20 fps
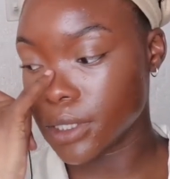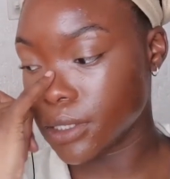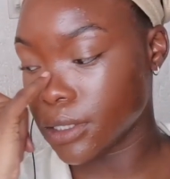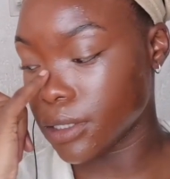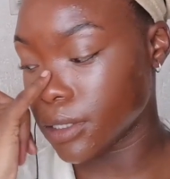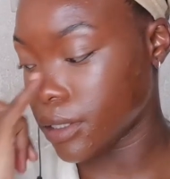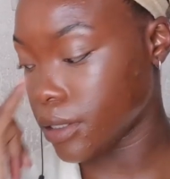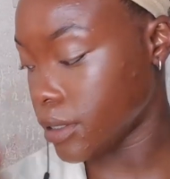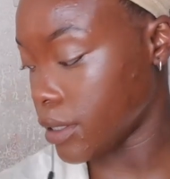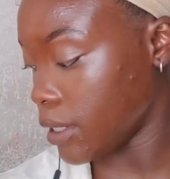
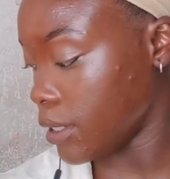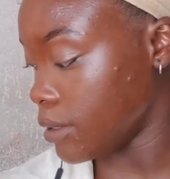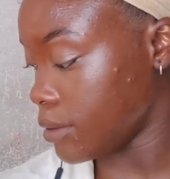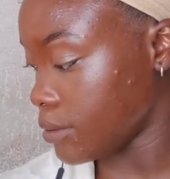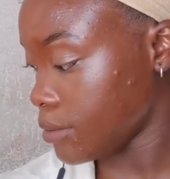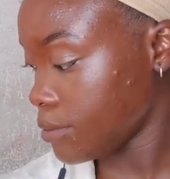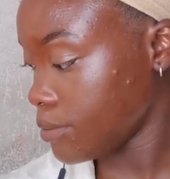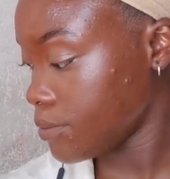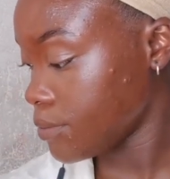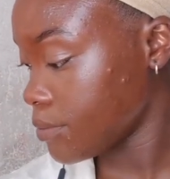It's
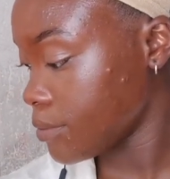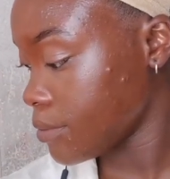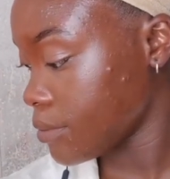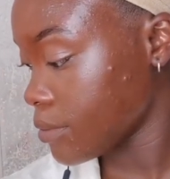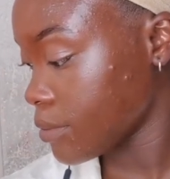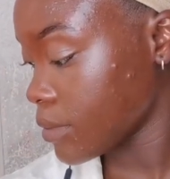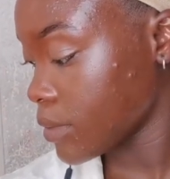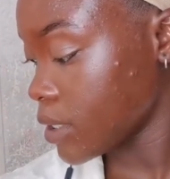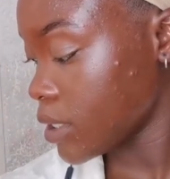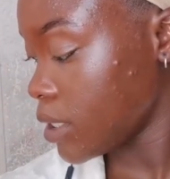insane.
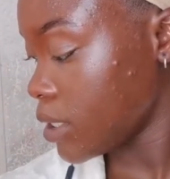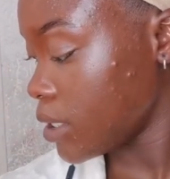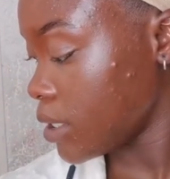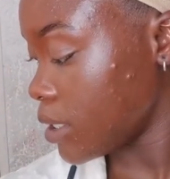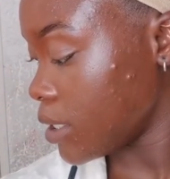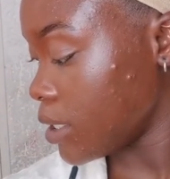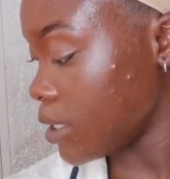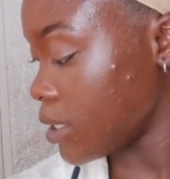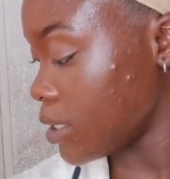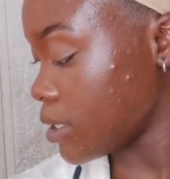
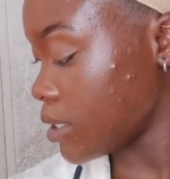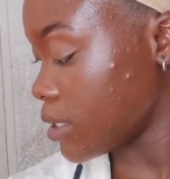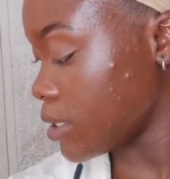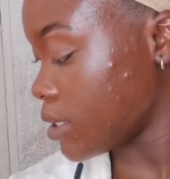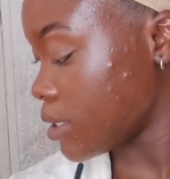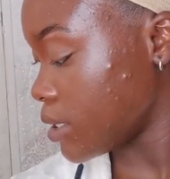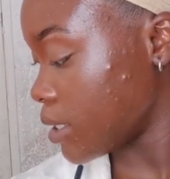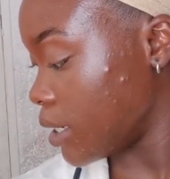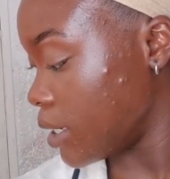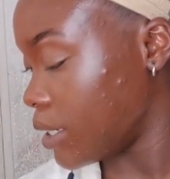It is
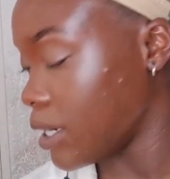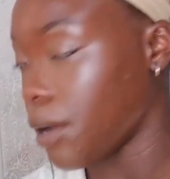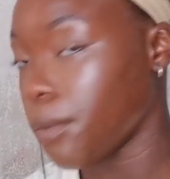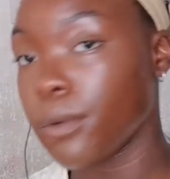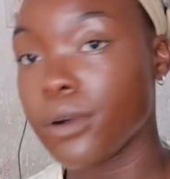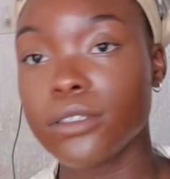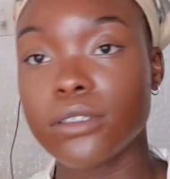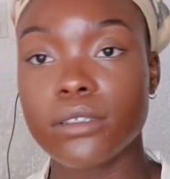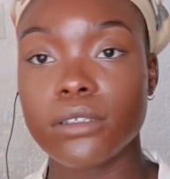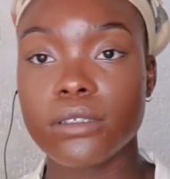insane. I
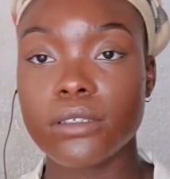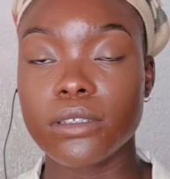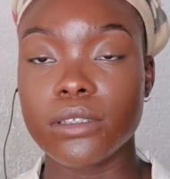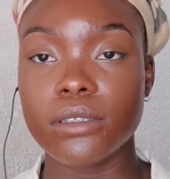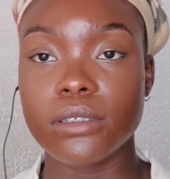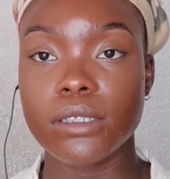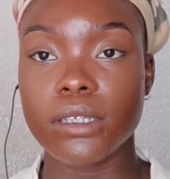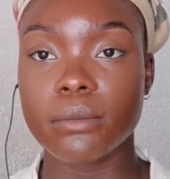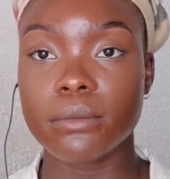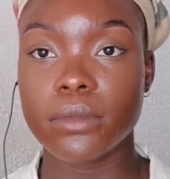wanted to
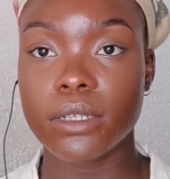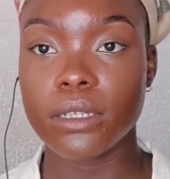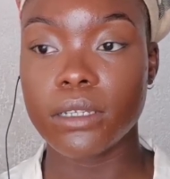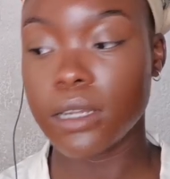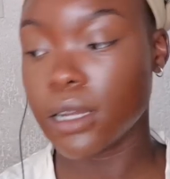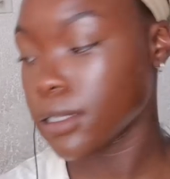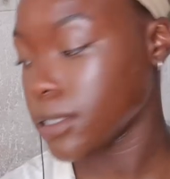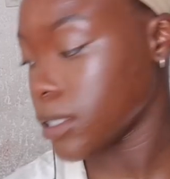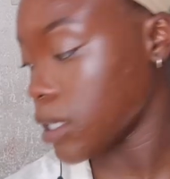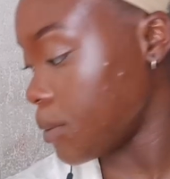do something
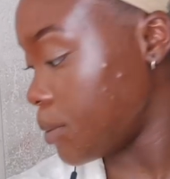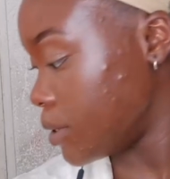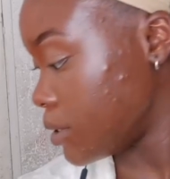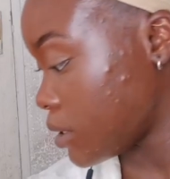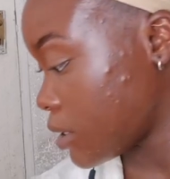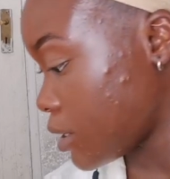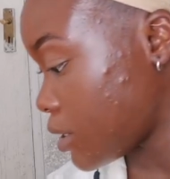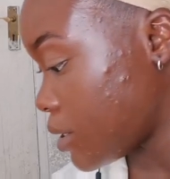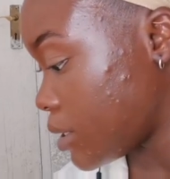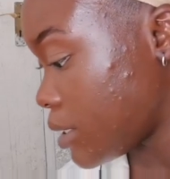next. I
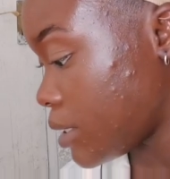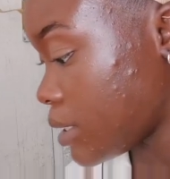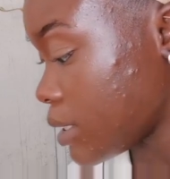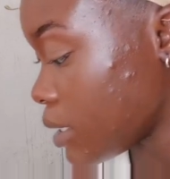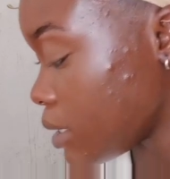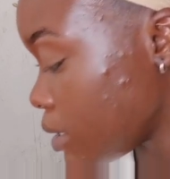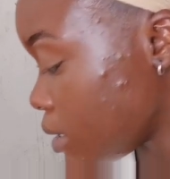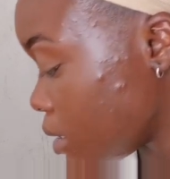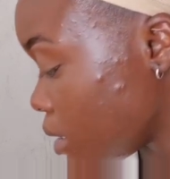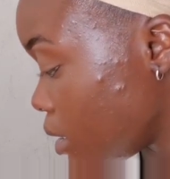wanted to
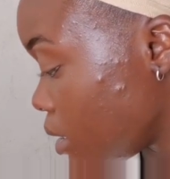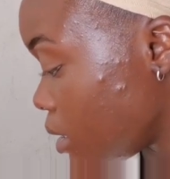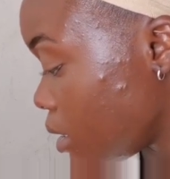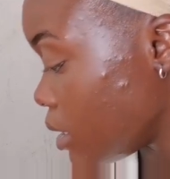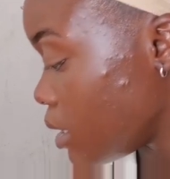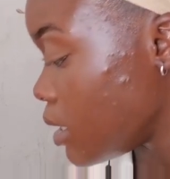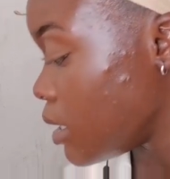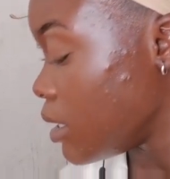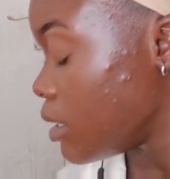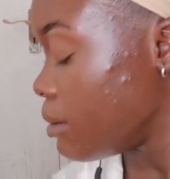set
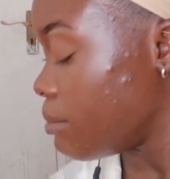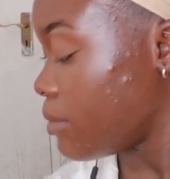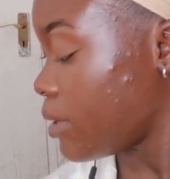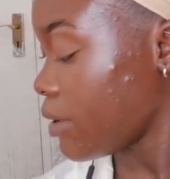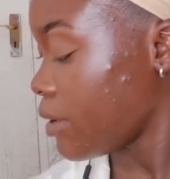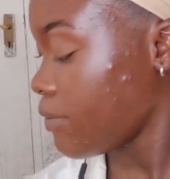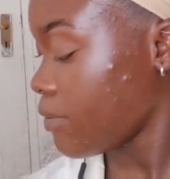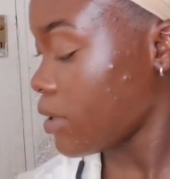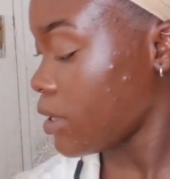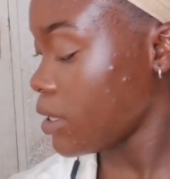
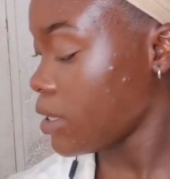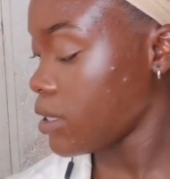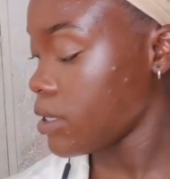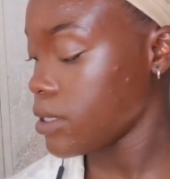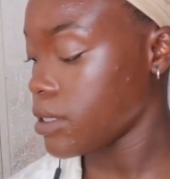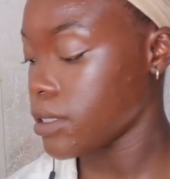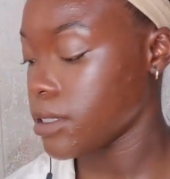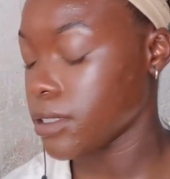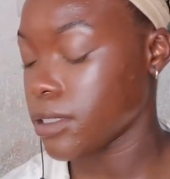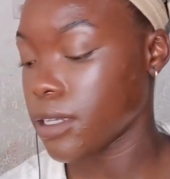my
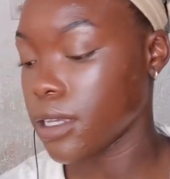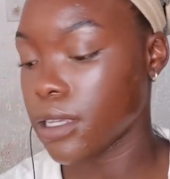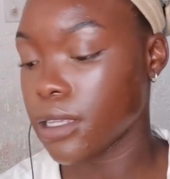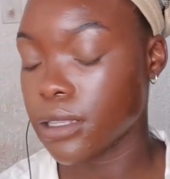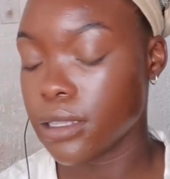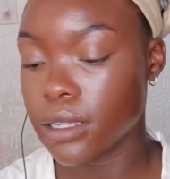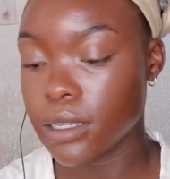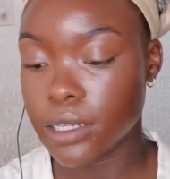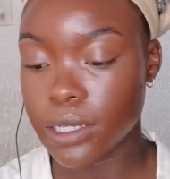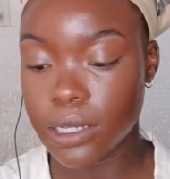face
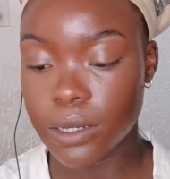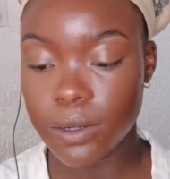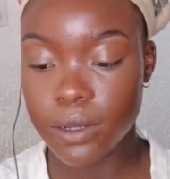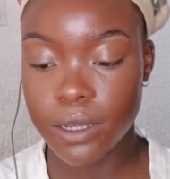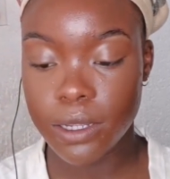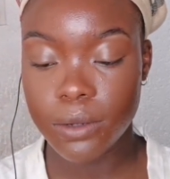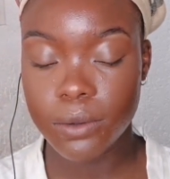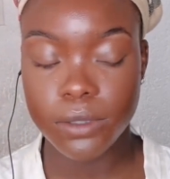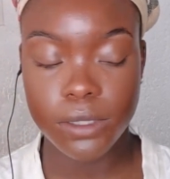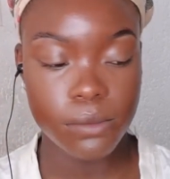and then go
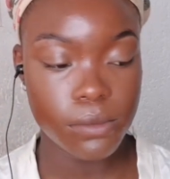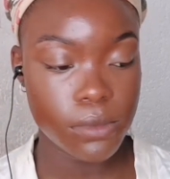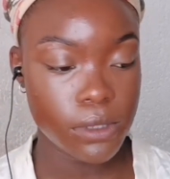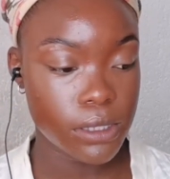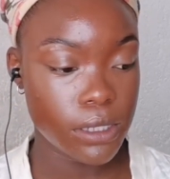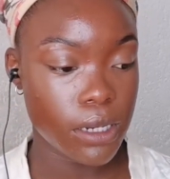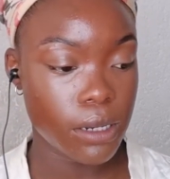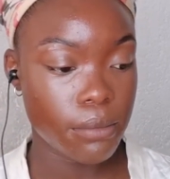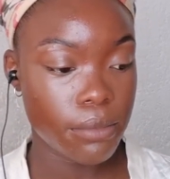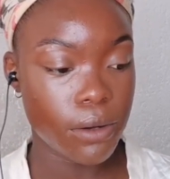in with some
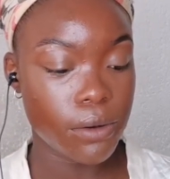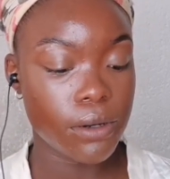setting